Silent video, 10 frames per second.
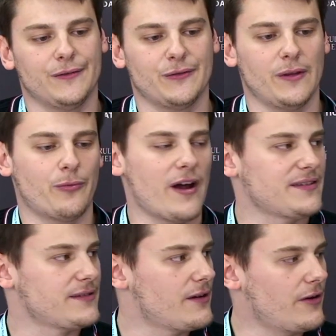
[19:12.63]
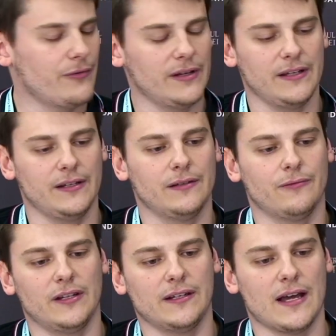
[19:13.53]
Also the prices there are
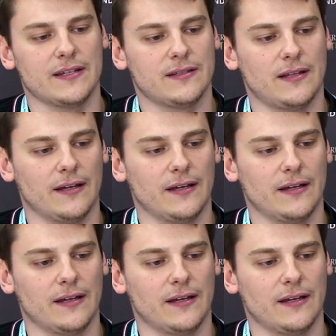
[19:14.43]
really nice.